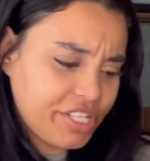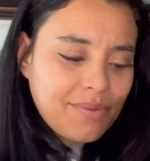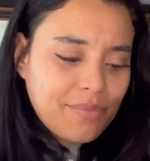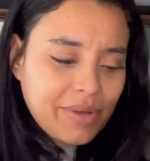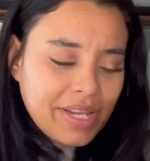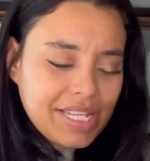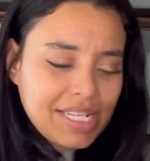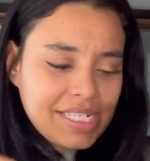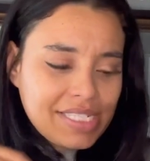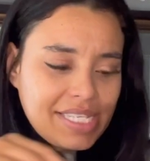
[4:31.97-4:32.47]
We're
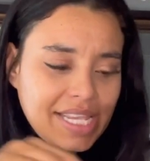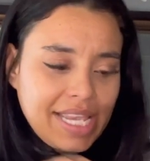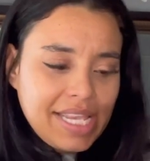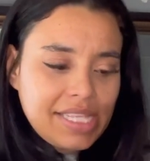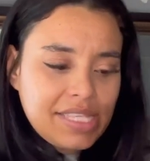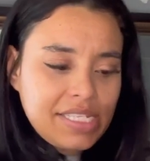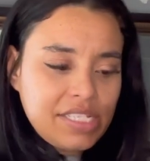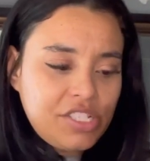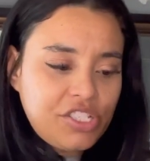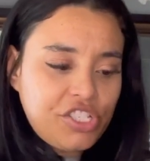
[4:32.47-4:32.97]
gonna take
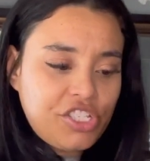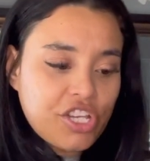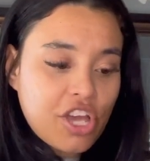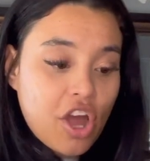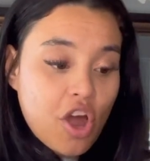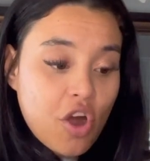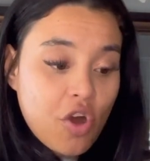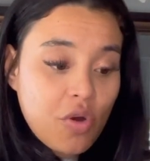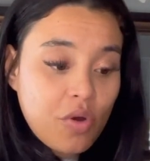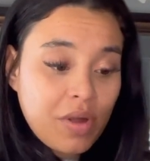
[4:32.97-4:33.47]
the
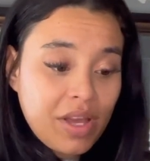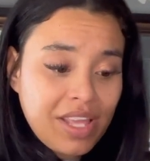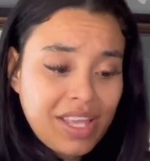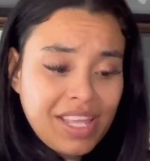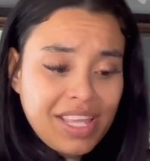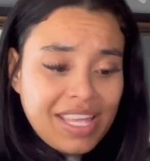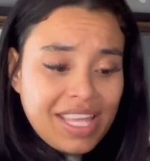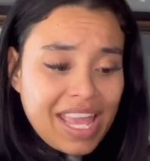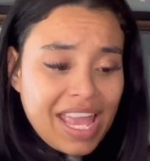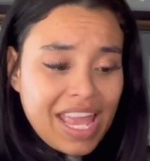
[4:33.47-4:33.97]
dough
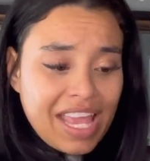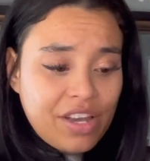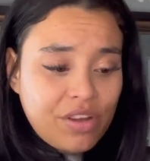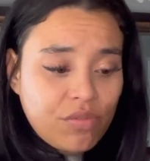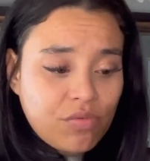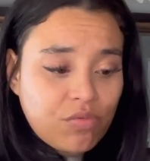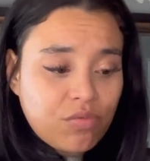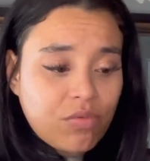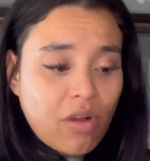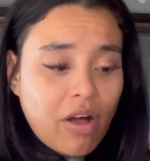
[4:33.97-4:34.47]

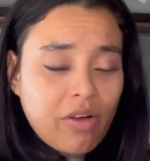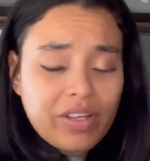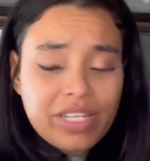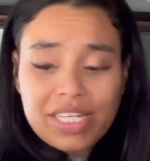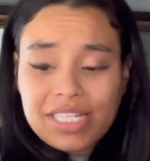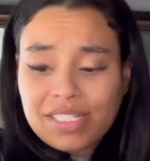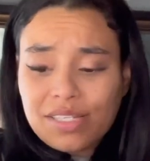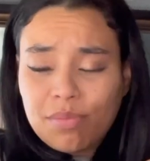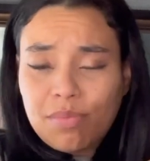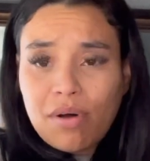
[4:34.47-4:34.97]
and roll it
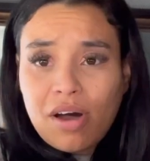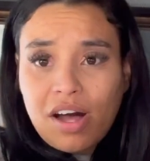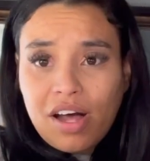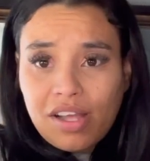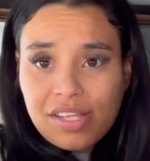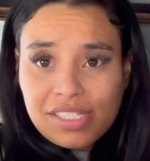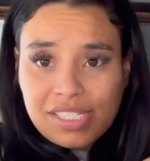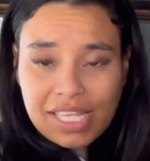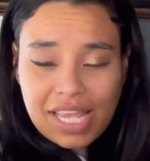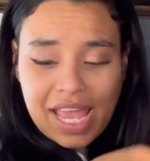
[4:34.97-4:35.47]
into
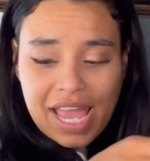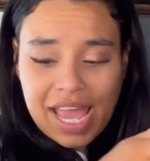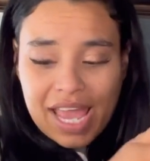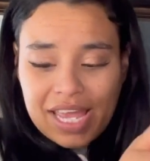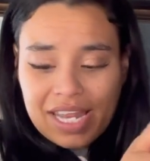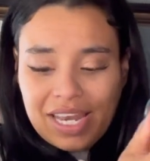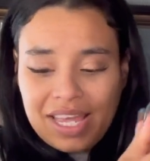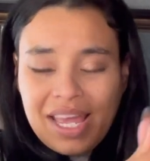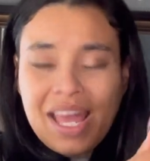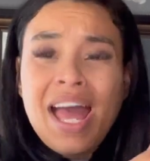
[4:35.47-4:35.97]
balls
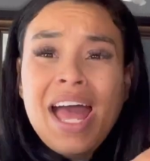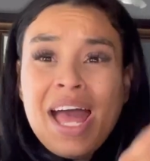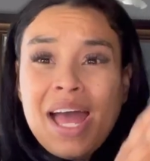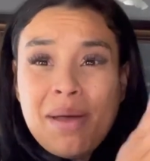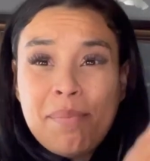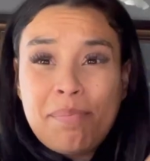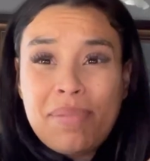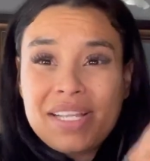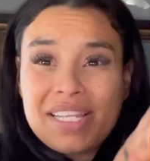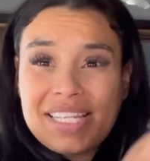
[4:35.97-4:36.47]
and
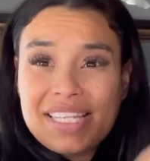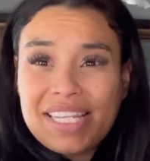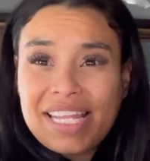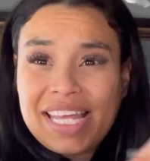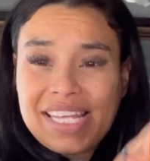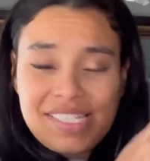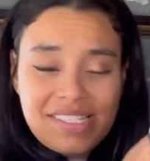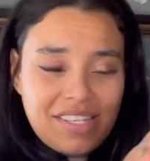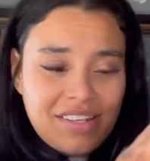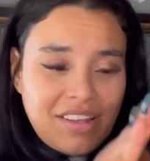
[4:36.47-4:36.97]

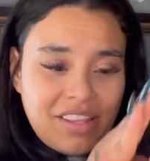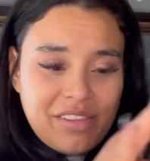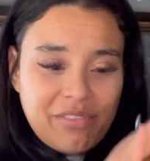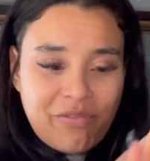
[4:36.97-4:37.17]
place it on the